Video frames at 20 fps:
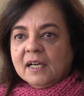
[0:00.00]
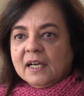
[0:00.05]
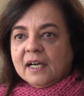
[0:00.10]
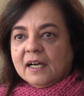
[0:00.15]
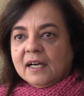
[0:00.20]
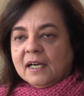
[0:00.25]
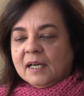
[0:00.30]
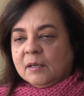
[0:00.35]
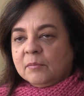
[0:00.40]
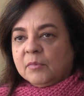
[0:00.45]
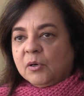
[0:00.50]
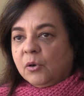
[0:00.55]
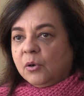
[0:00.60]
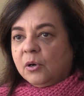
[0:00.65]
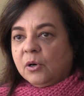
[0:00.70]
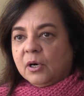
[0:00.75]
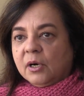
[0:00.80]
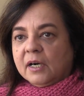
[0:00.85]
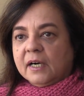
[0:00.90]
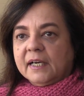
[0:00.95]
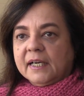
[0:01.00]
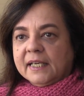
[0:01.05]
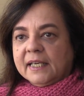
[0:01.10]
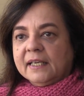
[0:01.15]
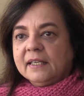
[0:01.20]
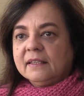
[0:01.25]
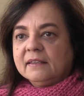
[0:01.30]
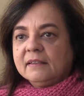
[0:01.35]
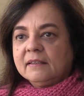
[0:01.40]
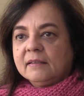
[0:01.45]
um, or
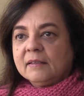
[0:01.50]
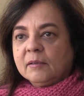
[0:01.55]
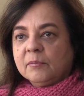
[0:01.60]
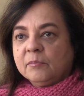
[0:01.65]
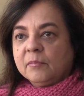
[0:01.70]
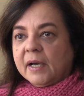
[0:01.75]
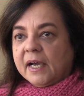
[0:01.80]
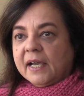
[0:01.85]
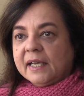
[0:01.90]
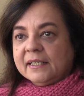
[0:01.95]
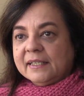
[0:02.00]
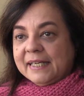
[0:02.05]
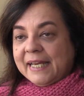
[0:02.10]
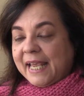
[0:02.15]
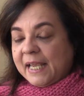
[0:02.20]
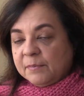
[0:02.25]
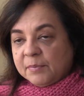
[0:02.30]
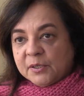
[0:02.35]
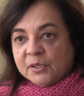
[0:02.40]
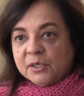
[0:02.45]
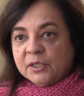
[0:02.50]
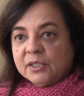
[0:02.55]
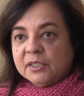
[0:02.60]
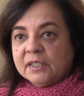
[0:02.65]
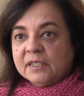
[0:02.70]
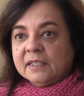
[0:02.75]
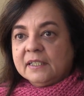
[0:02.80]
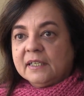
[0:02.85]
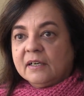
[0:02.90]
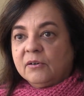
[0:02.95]
in my
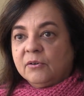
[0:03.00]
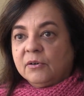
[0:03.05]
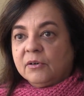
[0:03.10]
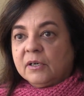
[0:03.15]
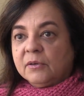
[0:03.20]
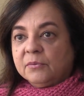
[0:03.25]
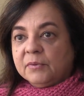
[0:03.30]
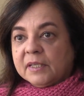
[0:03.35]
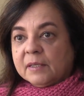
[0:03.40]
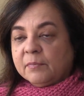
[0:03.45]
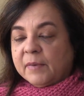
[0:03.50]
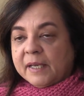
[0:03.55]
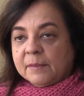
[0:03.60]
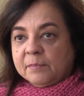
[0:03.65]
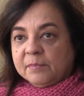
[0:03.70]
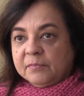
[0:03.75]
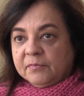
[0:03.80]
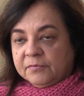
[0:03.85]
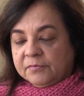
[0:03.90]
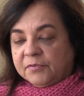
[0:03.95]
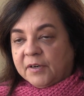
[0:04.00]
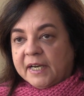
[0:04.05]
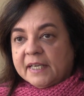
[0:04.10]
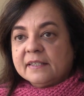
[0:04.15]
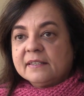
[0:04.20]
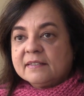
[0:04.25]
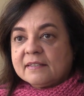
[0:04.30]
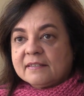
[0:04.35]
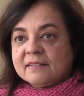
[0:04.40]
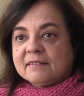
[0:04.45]
neighborhood or with my
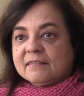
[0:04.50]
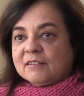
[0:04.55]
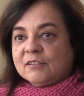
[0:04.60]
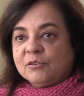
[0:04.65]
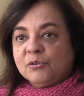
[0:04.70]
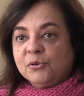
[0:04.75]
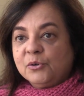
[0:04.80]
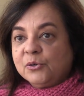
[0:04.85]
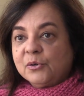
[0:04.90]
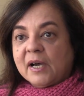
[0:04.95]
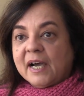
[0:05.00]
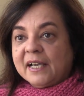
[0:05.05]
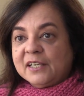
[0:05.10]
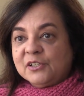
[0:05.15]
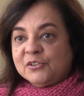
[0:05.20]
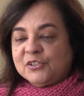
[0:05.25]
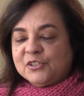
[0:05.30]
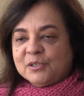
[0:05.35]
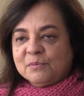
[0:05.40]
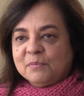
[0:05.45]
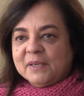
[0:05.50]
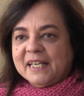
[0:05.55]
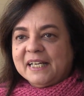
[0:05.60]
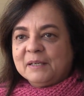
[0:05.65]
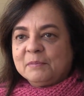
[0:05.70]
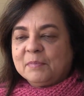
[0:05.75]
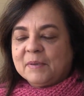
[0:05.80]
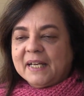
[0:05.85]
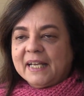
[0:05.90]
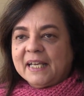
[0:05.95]
friends who I used to meet
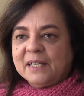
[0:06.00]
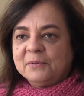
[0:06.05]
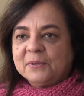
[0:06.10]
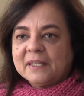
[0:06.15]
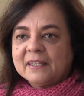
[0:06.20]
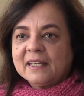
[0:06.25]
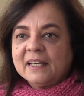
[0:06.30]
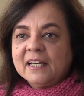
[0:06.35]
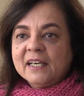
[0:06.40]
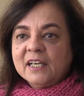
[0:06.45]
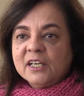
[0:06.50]
and play with.